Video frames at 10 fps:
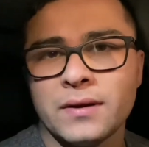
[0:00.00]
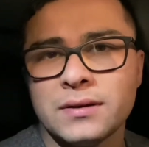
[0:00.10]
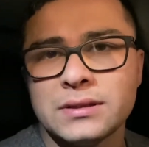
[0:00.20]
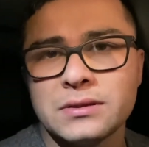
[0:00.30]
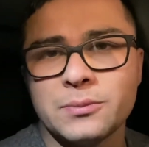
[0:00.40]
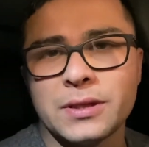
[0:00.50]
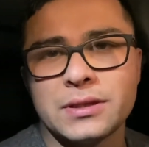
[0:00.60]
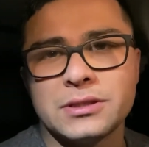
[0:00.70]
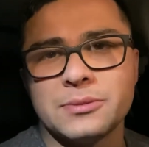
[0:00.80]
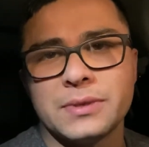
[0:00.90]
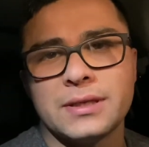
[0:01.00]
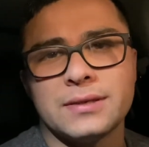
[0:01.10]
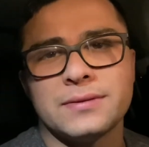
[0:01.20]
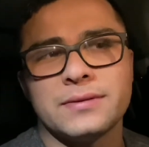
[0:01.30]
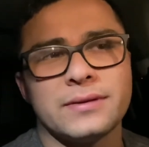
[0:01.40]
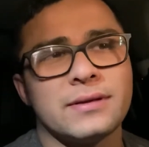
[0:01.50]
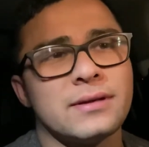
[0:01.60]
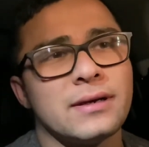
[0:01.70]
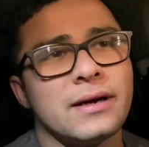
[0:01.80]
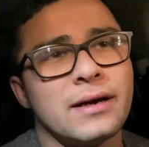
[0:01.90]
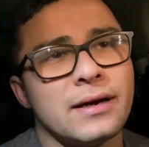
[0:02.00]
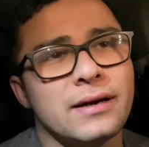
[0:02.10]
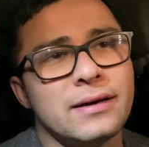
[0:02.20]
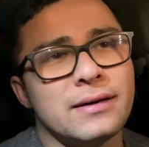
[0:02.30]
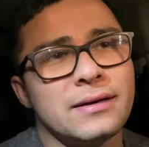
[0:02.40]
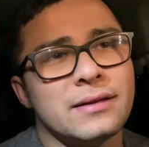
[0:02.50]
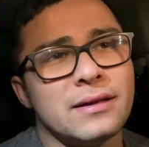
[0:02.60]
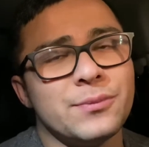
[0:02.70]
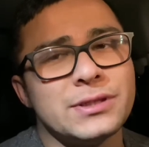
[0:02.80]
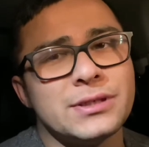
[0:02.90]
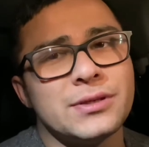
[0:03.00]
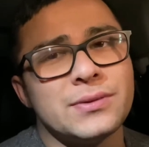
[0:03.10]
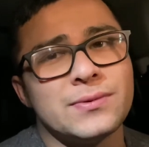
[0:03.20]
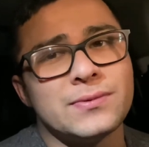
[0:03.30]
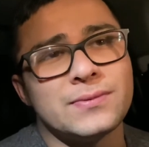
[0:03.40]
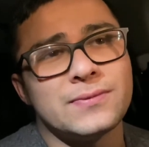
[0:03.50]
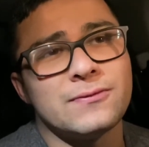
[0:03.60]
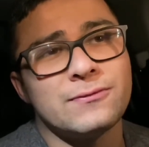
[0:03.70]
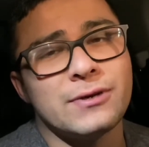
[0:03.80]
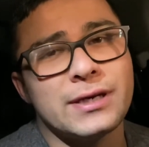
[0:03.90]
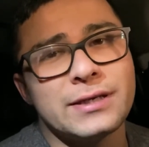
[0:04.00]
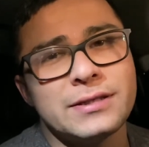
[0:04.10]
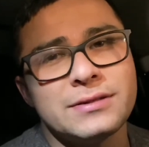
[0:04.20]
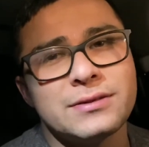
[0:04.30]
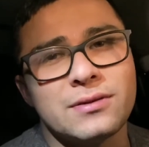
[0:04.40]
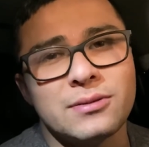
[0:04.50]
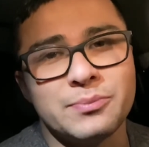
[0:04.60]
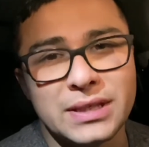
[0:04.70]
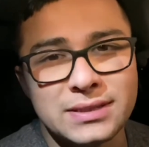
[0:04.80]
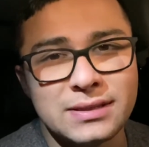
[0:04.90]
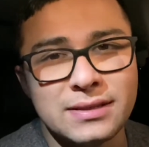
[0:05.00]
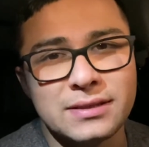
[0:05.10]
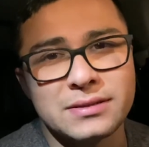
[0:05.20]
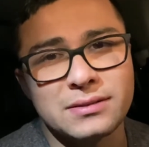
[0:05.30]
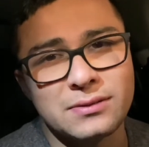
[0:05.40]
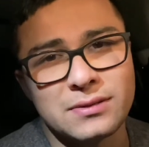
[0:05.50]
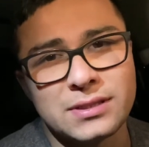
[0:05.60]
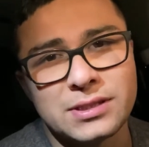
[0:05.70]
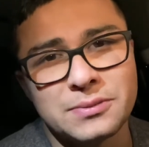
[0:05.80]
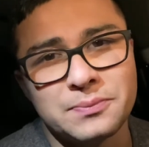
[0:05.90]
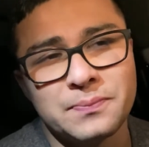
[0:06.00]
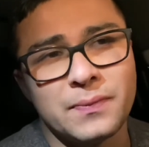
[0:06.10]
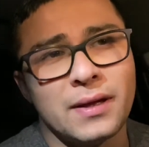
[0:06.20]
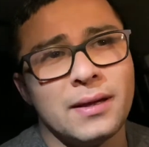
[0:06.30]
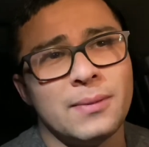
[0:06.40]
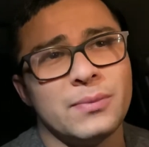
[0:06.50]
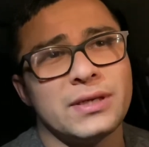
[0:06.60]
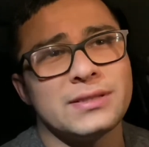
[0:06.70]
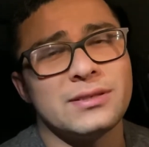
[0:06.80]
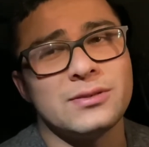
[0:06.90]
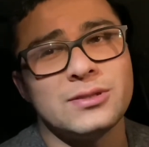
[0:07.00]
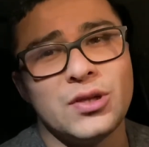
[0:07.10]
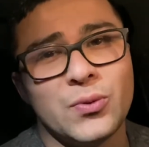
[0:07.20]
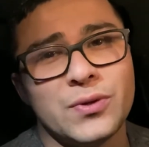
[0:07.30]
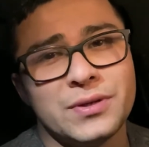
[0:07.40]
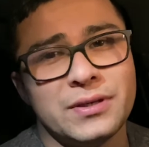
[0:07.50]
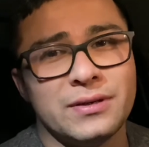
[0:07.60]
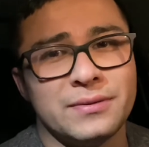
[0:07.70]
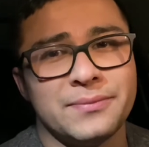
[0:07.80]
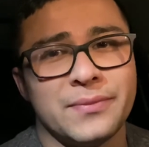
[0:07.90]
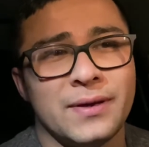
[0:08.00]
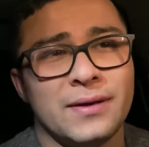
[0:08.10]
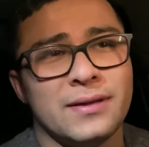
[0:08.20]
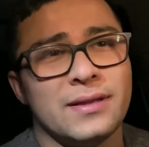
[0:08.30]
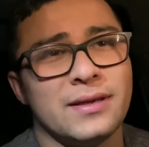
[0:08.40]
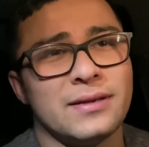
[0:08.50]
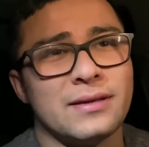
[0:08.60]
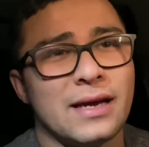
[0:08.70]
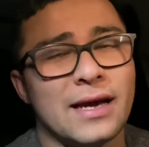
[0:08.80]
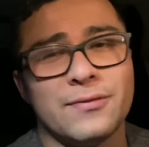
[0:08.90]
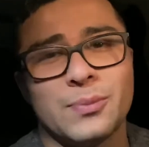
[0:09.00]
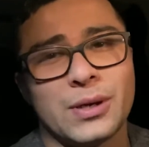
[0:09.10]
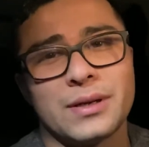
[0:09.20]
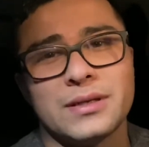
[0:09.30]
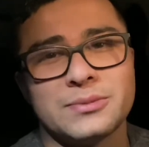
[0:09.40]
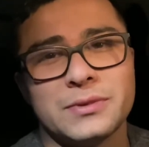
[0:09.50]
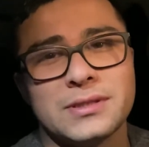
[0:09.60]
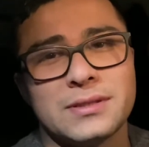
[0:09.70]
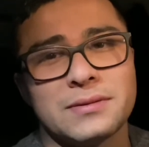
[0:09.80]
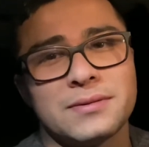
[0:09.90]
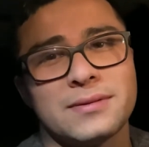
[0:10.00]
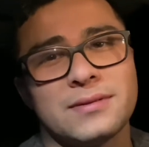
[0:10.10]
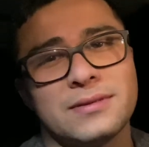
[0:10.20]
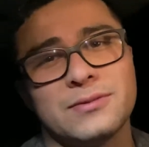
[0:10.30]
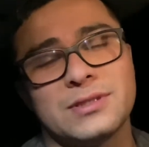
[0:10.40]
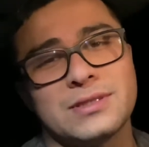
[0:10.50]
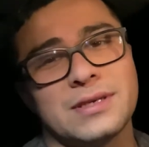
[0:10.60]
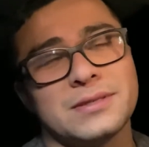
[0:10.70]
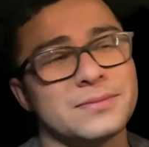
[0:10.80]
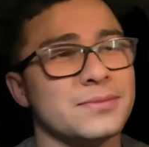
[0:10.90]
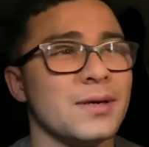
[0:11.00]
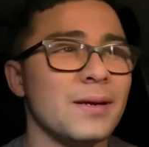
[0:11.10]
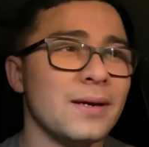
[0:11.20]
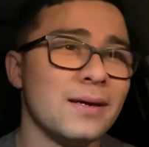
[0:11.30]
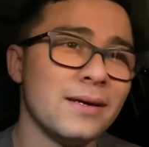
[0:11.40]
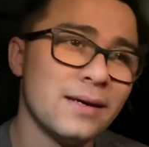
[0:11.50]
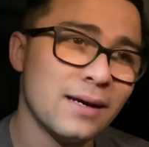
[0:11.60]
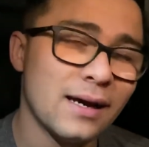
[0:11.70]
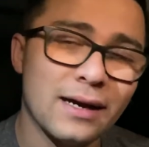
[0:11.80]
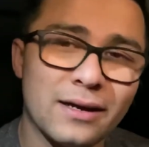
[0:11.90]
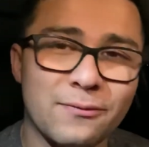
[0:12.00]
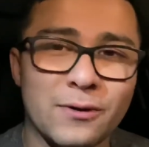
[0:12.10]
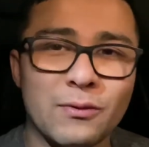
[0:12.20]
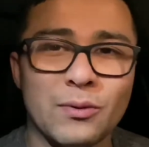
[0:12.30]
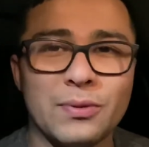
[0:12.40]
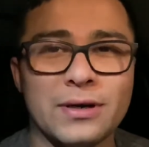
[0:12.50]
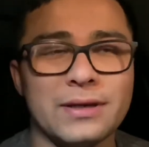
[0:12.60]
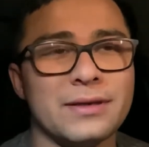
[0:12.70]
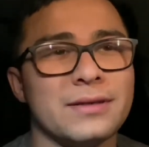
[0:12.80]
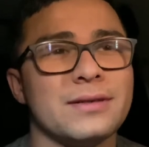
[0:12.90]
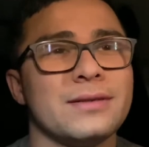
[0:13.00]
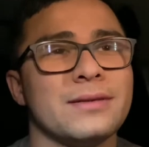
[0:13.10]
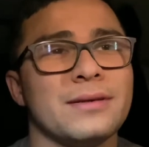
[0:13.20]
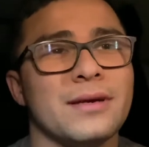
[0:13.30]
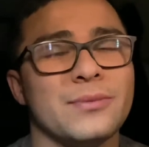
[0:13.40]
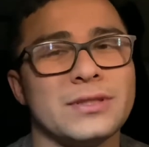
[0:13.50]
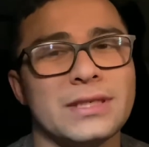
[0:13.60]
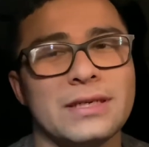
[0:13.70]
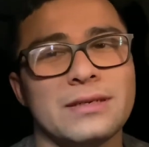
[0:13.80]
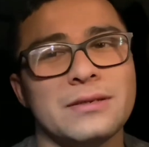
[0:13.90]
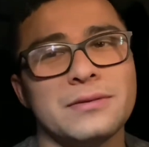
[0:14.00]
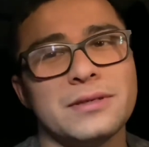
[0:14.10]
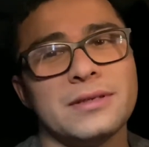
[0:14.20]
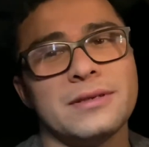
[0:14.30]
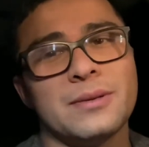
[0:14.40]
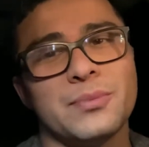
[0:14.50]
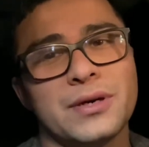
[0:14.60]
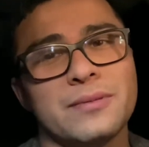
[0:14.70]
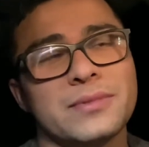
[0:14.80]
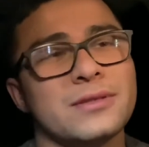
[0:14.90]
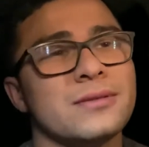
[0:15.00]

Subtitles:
So I'm at the gym now. Let me tell you, Fridays are the best days to go to the gym because there is no one here. Like half the parking lot's missing, which is awesome. I got a front row parking. I'm excited to go in. I'm pumped.